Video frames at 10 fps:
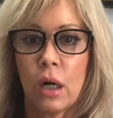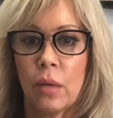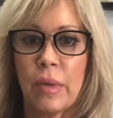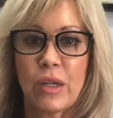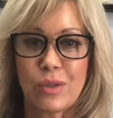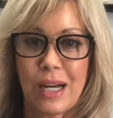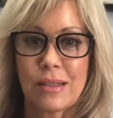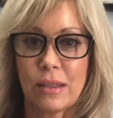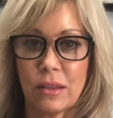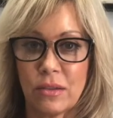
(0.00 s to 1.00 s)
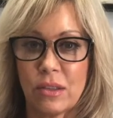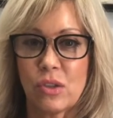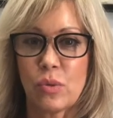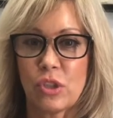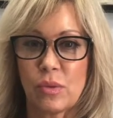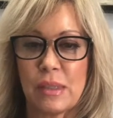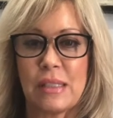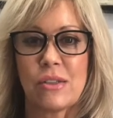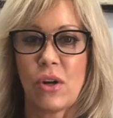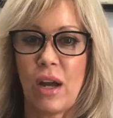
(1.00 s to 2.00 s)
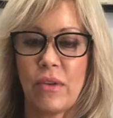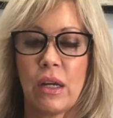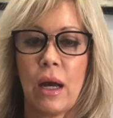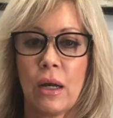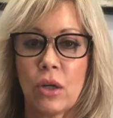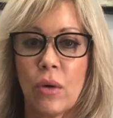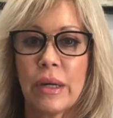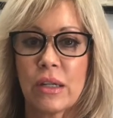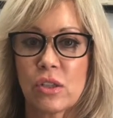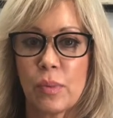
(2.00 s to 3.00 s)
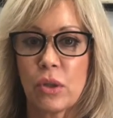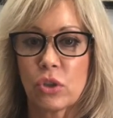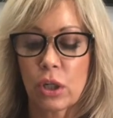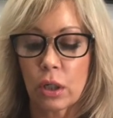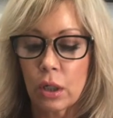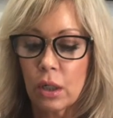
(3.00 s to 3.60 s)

mycotoxin illness, which means they're having ongoing exposure.